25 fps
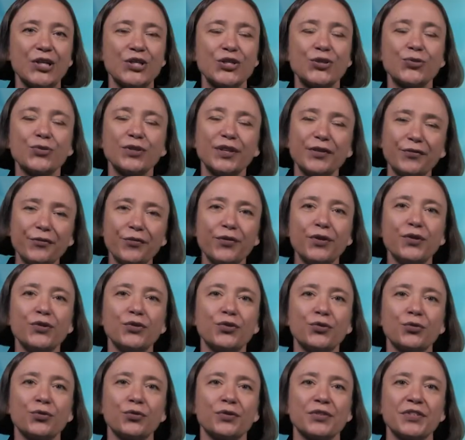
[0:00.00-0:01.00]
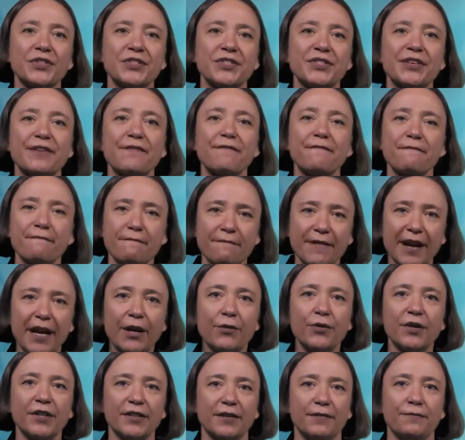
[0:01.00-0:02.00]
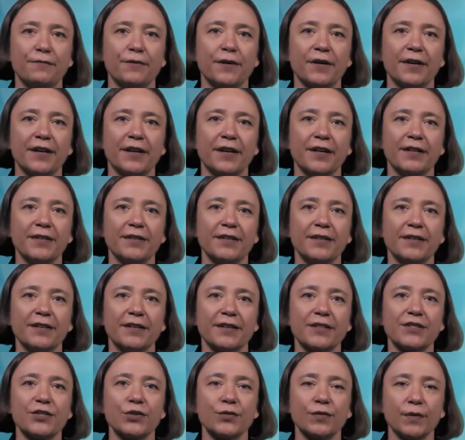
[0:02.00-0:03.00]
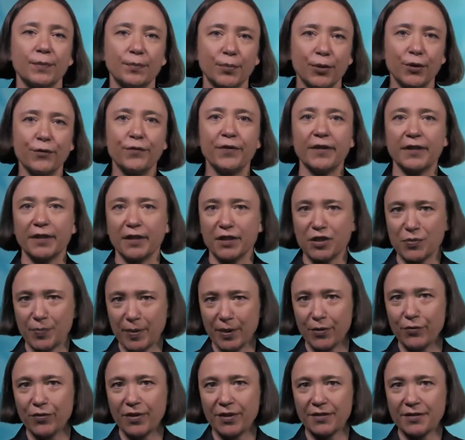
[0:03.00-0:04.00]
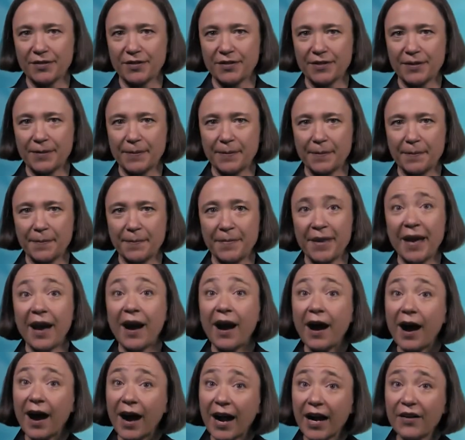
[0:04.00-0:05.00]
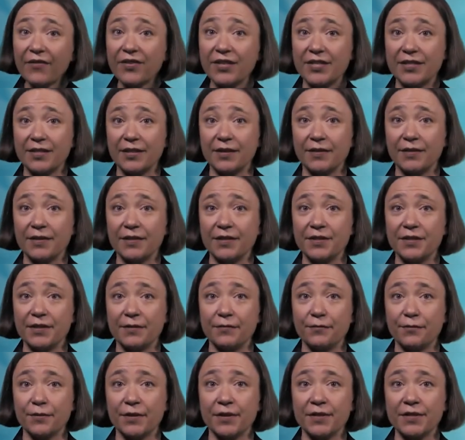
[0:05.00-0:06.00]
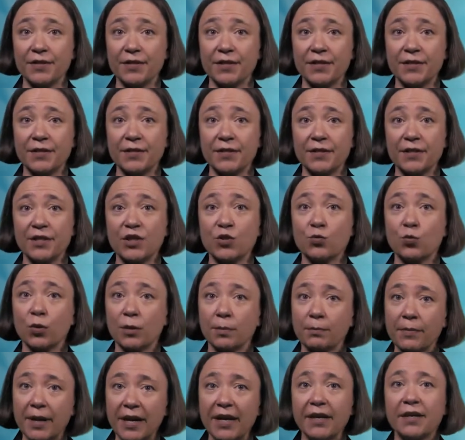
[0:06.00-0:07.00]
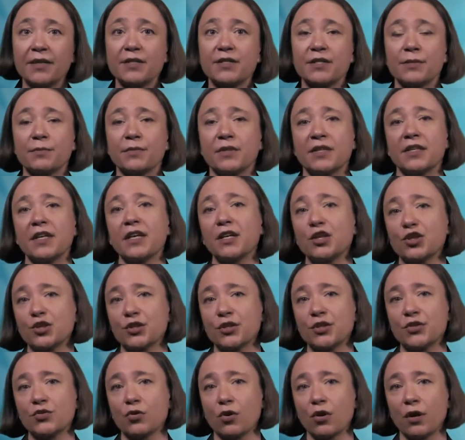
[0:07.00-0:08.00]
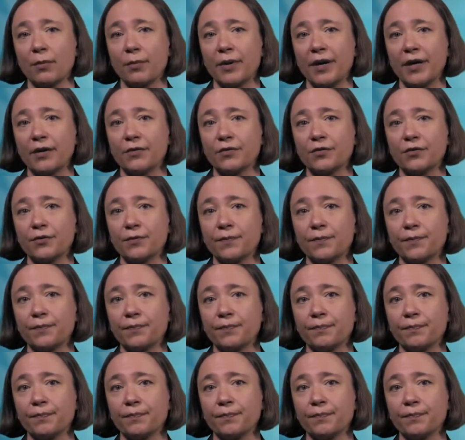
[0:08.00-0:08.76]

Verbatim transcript: So, different tourists have very different ideas of a perfect experience. Harvesting these differences is what market segmentation is all about.